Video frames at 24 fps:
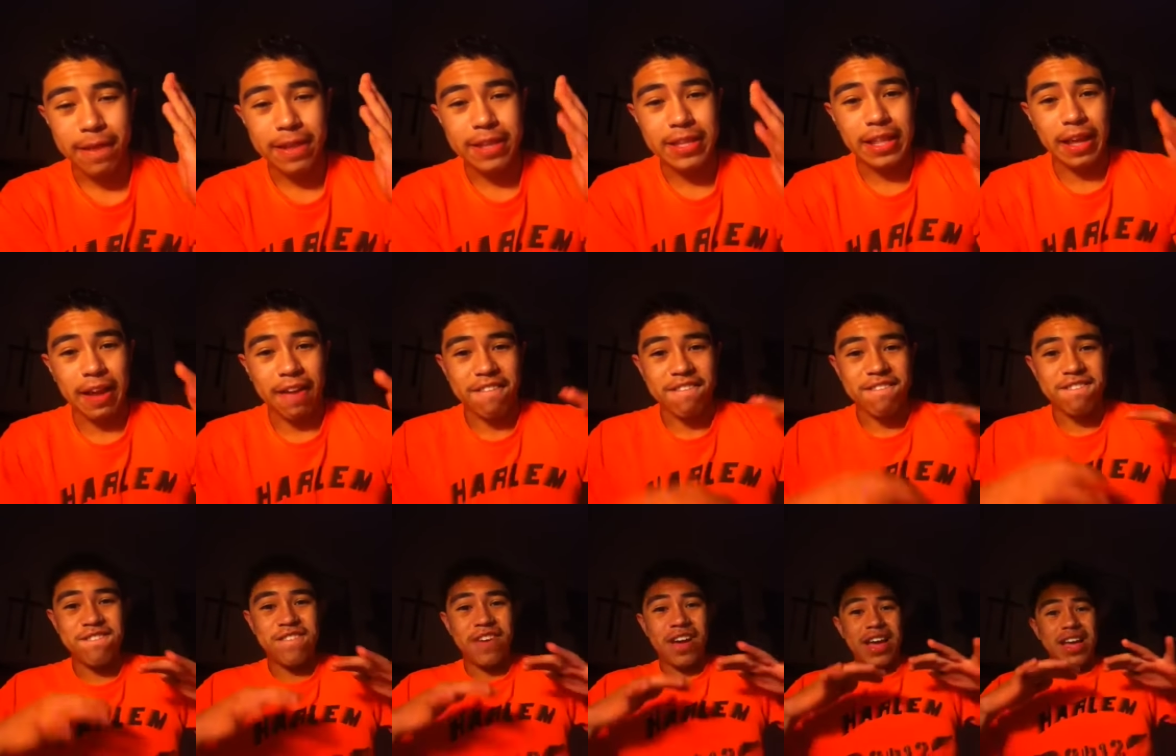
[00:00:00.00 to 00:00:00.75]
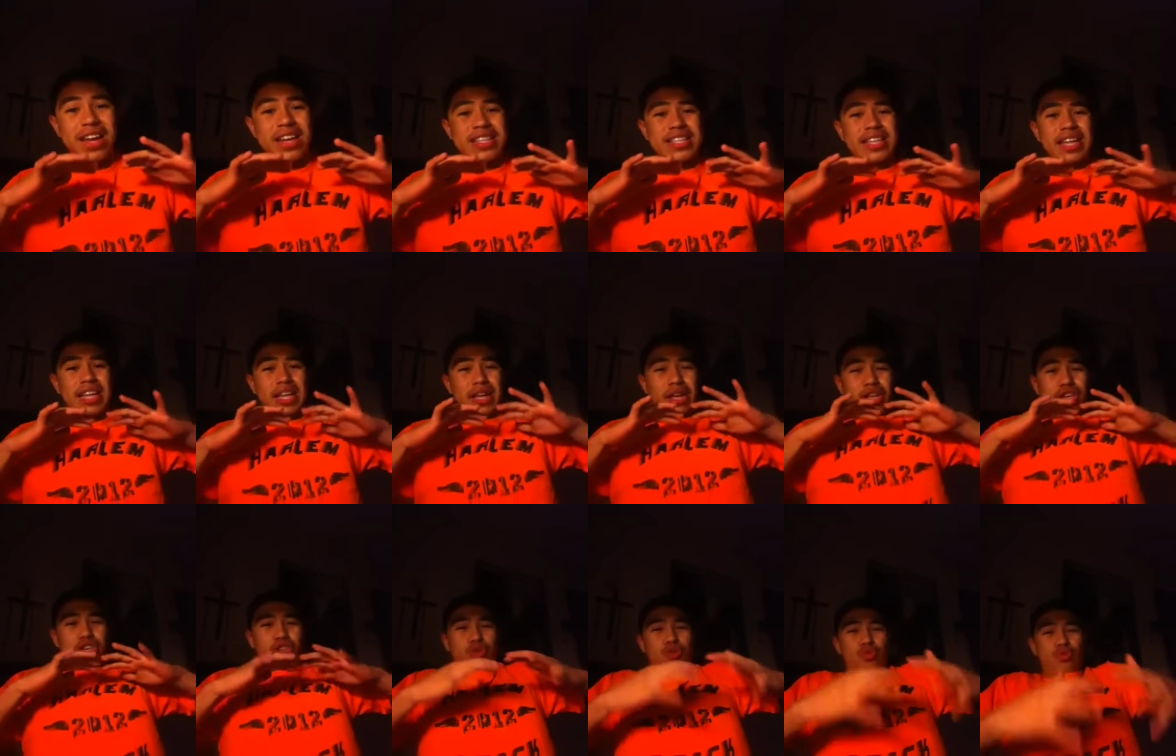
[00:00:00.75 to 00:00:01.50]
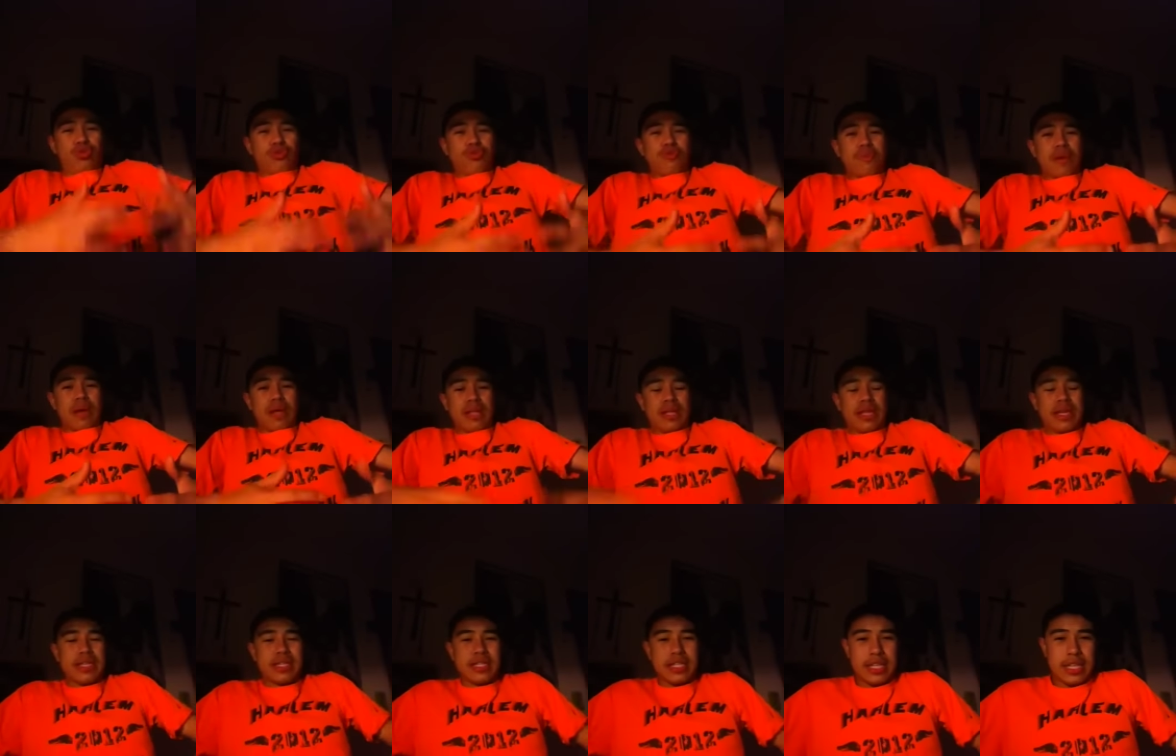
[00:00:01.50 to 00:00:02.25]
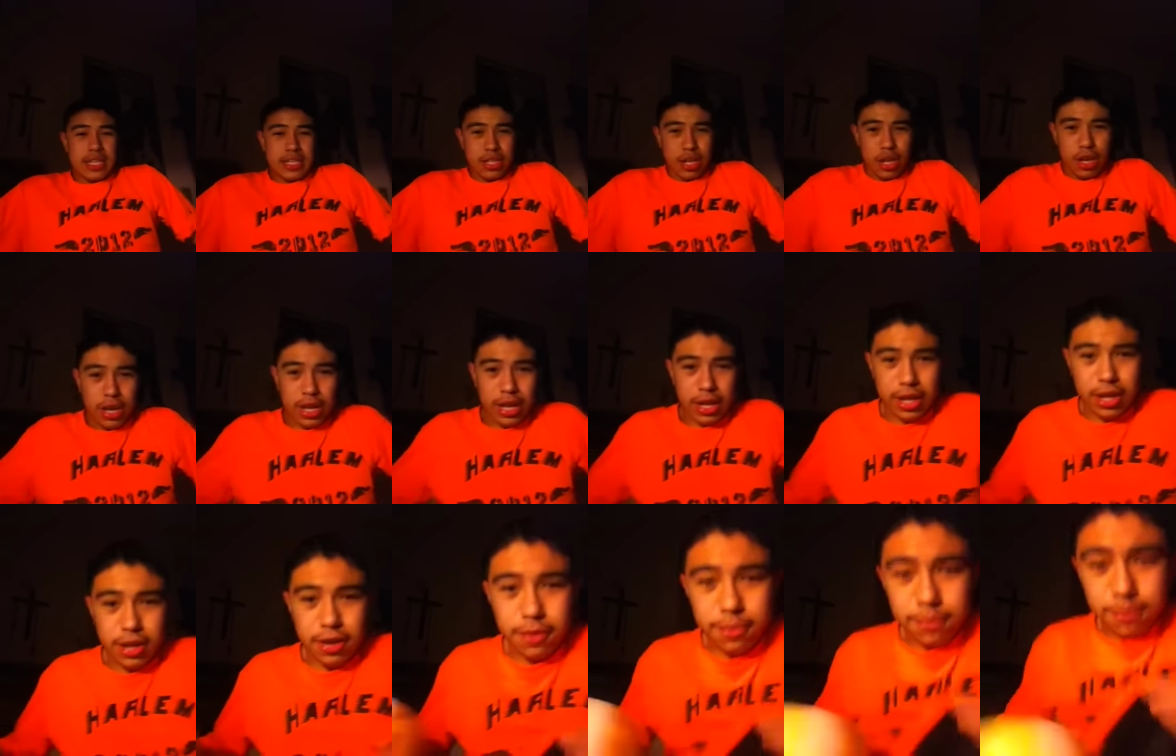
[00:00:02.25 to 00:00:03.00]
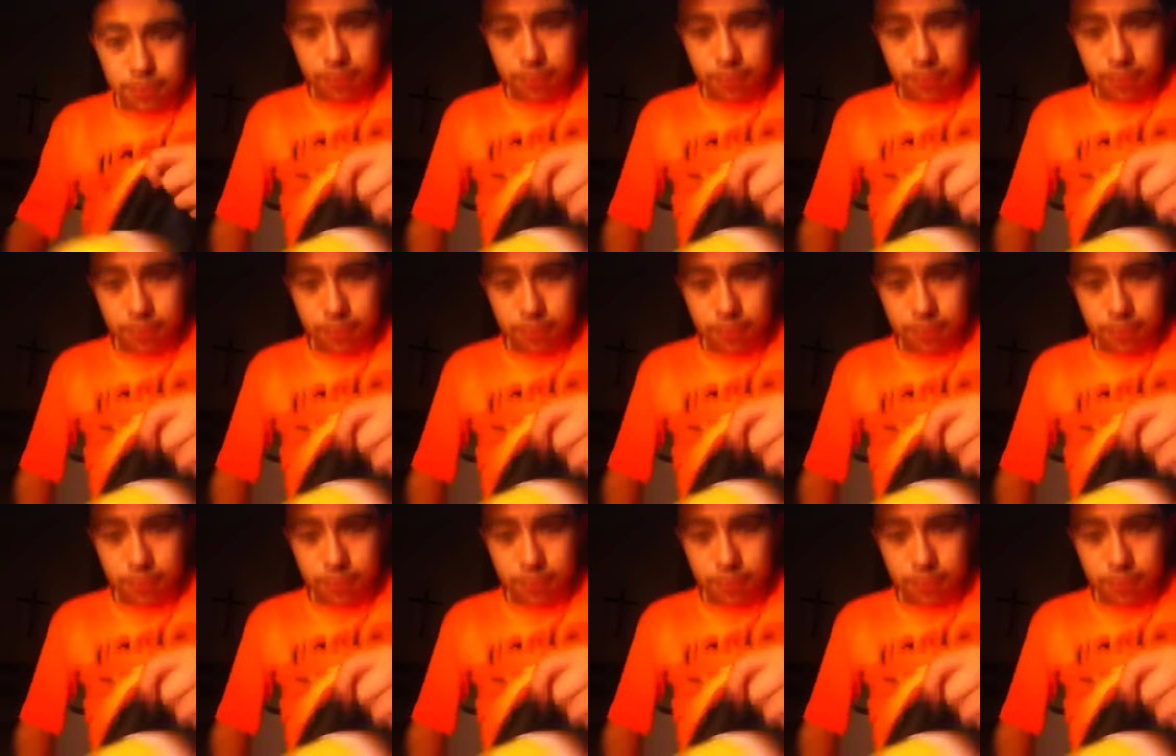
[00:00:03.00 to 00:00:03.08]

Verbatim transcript: He's like fat. He's got like huge belly. He's, he's all like,